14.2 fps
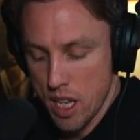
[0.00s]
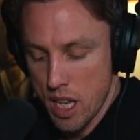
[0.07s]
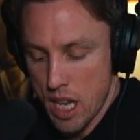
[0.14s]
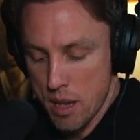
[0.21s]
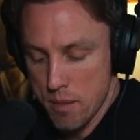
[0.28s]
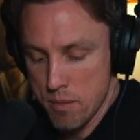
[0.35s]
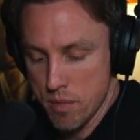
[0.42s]

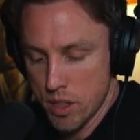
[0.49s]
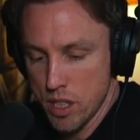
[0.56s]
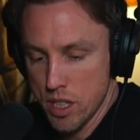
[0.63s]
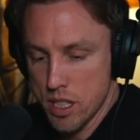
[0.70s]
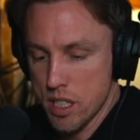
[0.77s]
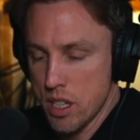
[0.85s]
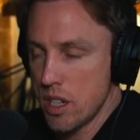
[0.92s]
because
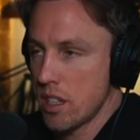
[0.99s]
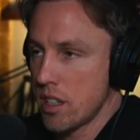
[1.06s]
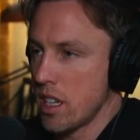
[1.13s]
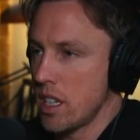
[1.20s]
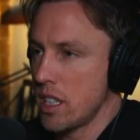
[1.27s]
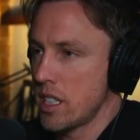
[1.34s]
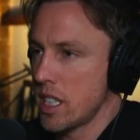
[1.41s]
there's only
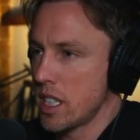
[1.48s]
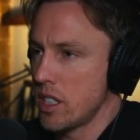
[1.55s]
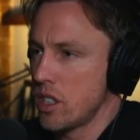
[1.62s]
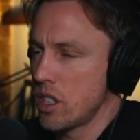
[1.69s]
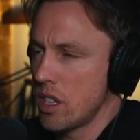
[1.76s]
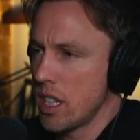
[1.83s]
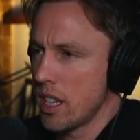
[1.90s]
36,
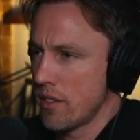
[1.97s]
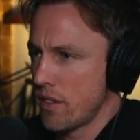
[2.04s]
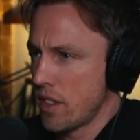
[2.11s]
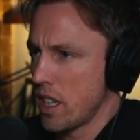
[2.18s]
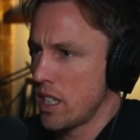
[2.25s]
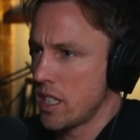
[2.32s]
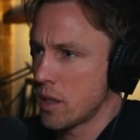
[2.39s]
you can only have
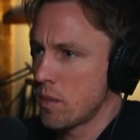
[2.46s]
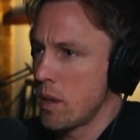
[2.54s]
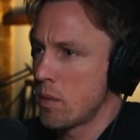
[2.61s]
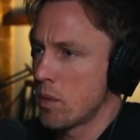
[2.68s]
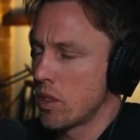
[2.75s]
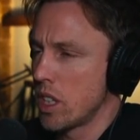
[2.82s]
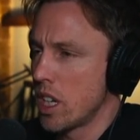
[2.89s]
36
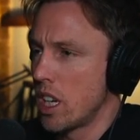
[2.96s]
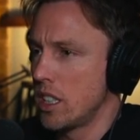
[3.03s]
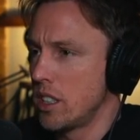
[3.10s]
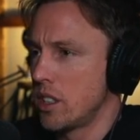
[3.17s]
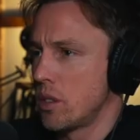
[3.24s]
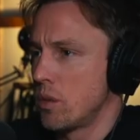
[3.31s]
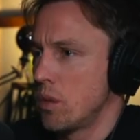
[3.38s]
people on the
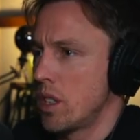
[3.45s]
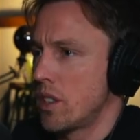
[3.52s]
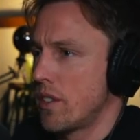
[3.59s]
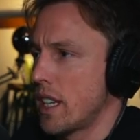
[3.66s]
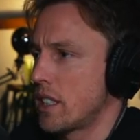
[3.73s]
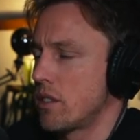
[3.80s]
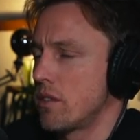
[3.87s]
island. We'd have
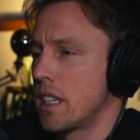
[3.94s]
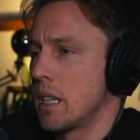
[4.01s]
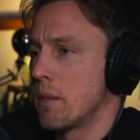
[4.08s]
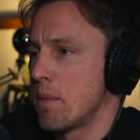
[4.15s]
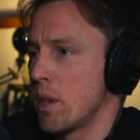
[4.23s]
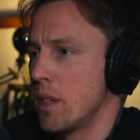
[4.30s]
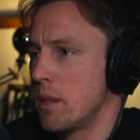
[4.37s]
had to rent a
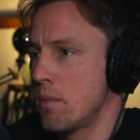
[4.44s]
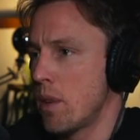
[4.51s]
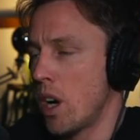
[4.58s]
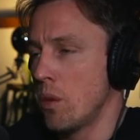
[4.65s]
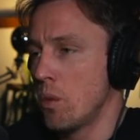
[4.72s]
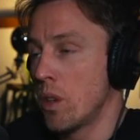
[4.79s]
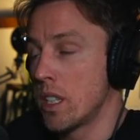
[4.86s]
boat in. But
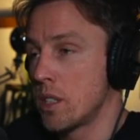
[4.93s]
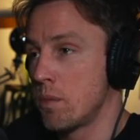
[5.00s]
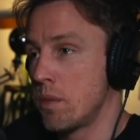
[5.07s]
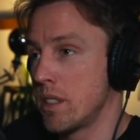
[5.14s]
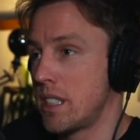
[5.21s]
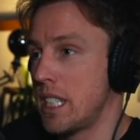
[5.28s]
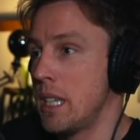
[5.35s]
I wanted to
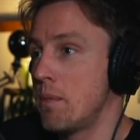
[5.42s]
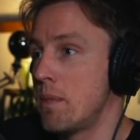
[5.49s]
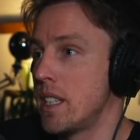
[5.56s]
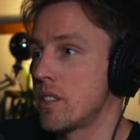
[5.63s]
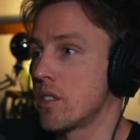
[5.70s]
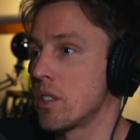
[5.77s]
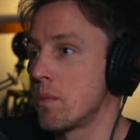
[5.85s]
put
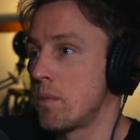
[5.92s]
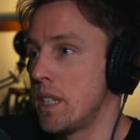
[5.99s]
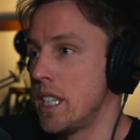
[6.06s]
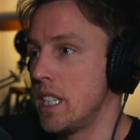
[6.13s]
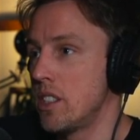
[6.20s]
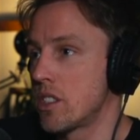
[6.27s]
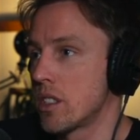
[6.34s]
teepees on the
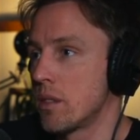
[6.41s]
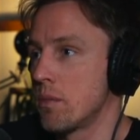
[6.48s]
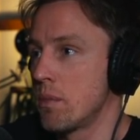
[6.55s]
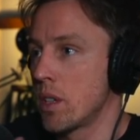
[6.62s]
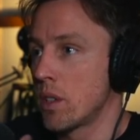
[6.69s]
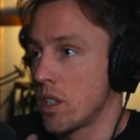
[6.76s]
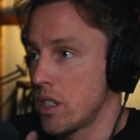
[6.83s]
beach.
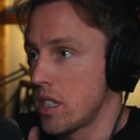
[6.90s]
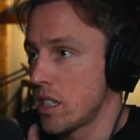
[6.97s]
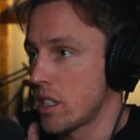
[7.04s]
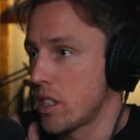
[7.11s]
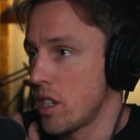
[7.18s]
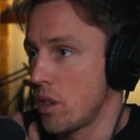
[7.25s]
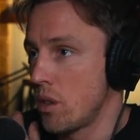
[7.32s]
But because
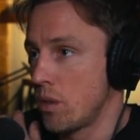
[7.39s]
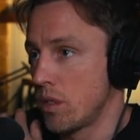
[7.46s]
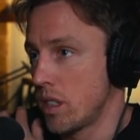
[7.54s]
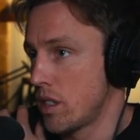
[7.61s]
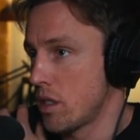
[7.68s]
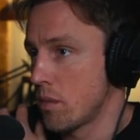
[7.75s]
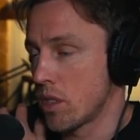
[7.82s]

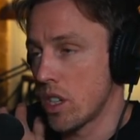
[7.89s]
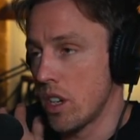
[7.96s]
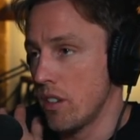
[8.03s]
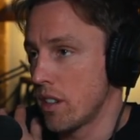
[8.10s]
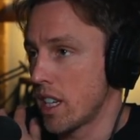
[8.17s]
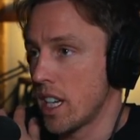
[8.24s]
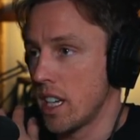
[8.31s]
there's so much
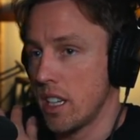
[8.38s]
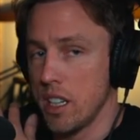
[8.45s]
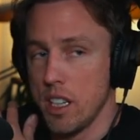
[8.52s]
hurricane